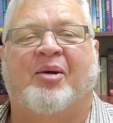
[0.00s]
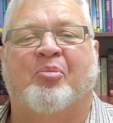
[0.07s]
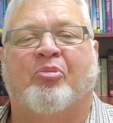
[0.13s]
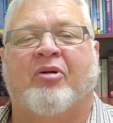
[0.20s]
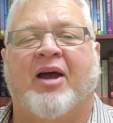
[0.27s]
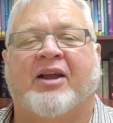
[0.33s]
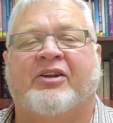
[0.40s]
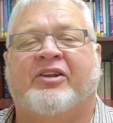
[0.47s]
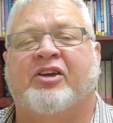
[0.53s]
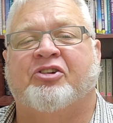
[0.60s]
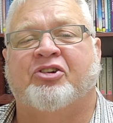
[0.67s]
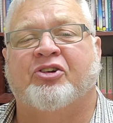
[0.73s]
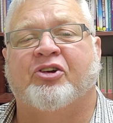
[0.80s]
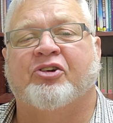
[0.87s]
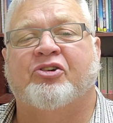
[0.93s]

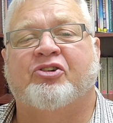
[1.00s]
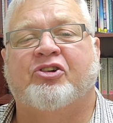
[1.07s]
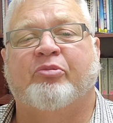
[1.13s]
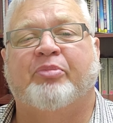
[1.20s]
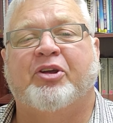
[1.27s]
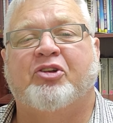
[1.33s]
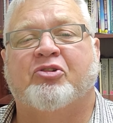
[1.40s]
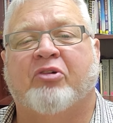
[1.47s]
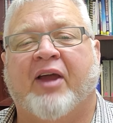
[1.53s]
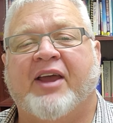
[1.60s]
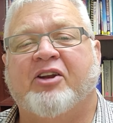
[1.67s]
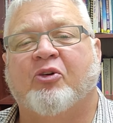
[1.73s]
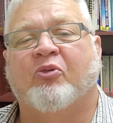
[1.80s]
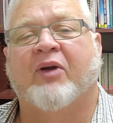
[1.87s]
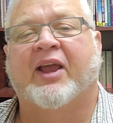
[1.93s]
Practitioners should be
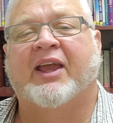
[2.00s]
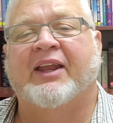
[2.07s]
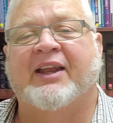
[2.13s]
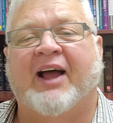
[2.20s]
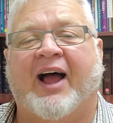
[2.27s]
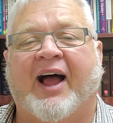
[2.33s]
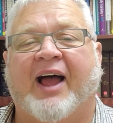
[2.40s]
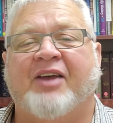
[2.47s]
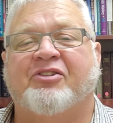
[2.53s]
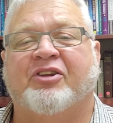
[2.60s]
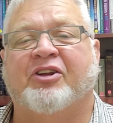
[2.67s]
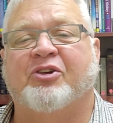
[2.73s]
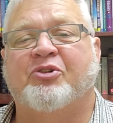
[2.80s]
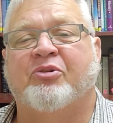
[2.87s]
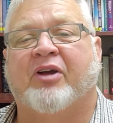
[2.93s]
trained to recognize
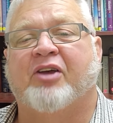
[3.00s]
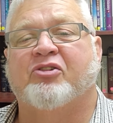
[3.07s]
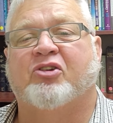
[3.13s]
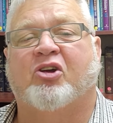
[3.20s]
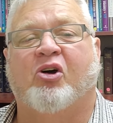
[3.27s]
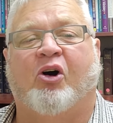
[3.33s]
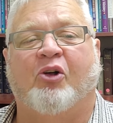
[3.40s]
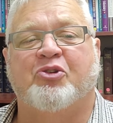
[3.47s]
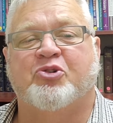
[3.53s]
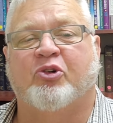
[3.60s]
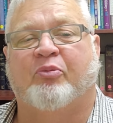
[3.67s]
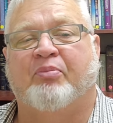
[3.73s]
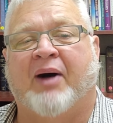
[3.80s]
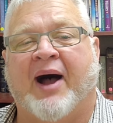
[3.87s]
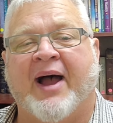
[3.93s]
and address
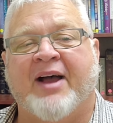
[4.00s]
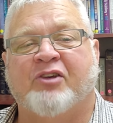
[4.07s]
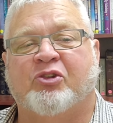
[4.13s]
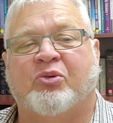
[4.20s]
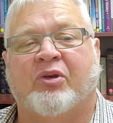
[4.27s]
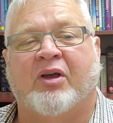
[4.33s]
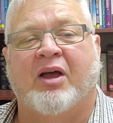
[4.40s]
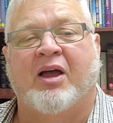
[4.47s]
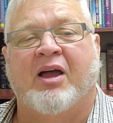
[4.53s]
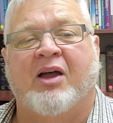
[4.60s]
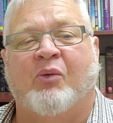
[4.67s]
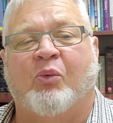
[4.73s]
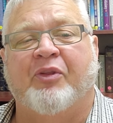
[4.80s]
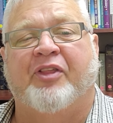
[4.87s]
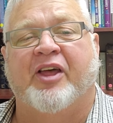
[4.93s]
cultural bias
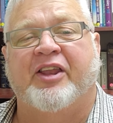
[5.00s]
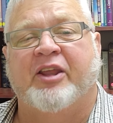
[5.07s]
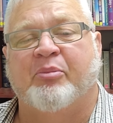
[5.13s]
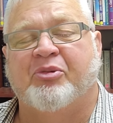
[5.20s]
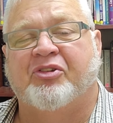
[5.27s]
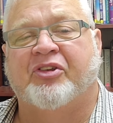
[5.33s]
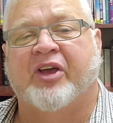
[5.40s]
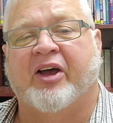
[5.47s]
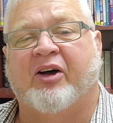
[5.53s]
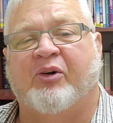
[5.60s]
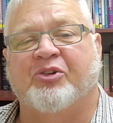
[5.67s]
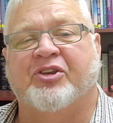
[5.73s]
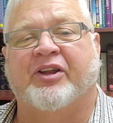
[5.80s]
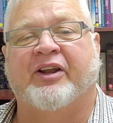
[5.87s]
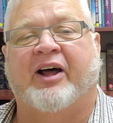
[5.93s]
within
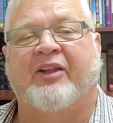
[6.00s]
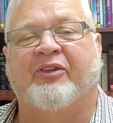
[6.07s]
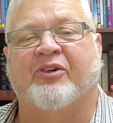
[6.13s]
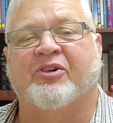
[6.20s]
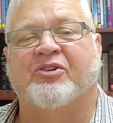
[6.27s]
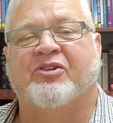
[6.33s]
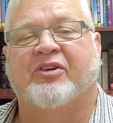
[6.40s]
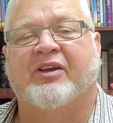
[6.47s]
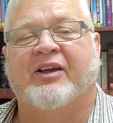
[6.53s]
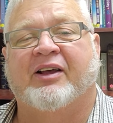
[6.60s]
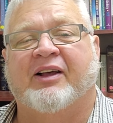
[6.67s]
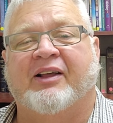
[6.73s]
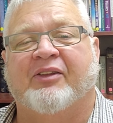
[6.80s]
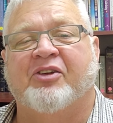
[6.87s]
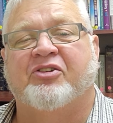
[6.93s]
themselves and others.
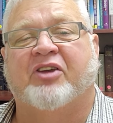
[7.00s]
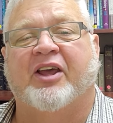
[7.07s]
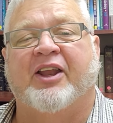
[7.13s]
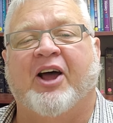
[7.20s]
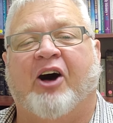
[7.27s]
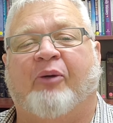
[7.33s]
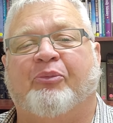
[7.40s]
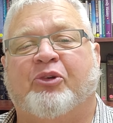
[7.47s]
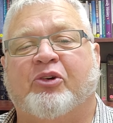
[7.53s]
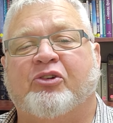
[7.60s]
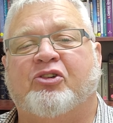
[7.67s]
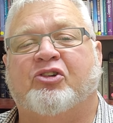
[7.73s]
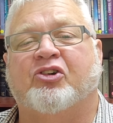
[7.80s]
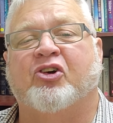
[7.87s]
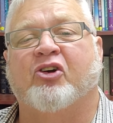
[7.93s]
This can help to
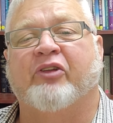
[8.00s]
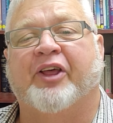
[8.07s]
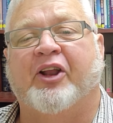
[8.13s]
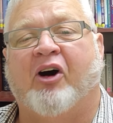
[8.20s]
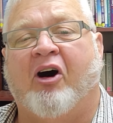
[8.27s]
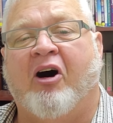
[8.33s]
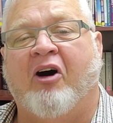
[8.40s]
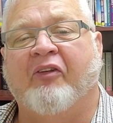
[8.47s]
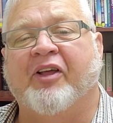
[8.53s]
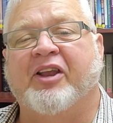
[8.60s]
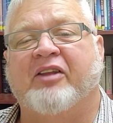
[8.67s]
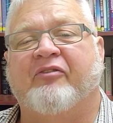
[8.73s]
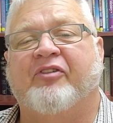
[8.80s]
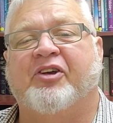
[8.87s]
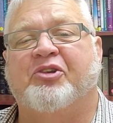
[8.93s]
ensure that all
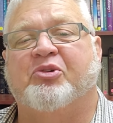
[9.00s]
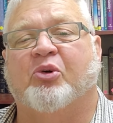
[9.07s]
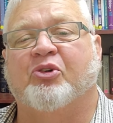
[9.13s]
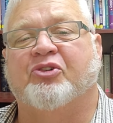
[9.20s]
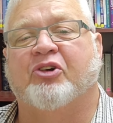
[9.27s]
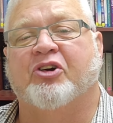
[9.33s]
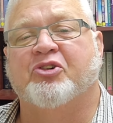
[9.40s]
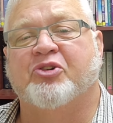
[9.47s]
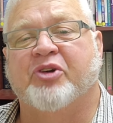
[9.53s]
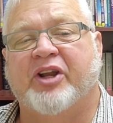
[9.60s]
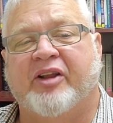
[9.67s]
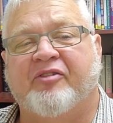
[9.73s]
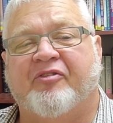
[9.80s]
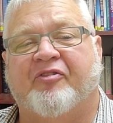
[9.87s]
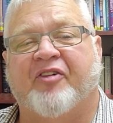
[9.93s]
individuals are
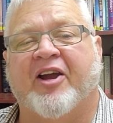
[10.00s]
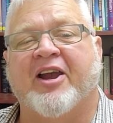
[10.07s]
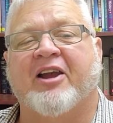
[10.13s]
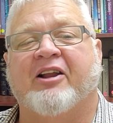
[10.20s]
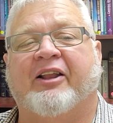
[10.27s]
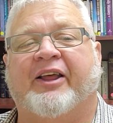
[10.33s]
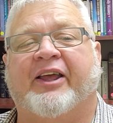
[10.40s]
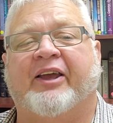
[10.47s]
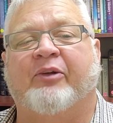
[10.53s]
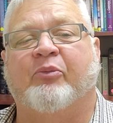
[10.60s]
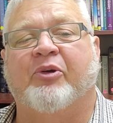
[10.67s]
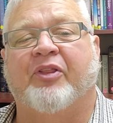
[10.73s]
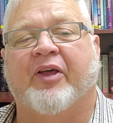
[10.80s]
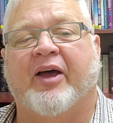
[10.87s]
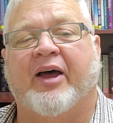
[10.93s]
treated fairly and
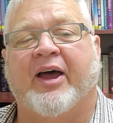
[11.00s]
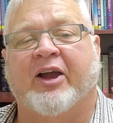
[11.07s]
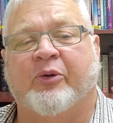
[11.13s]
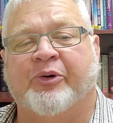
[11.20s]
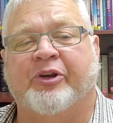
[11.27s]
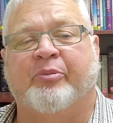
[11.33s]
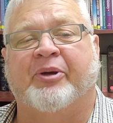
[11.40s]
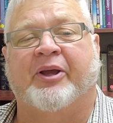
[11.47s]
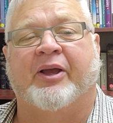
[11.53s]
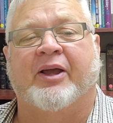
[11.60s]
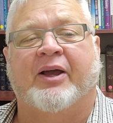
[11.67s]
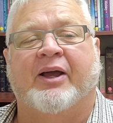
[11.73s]
with equitably,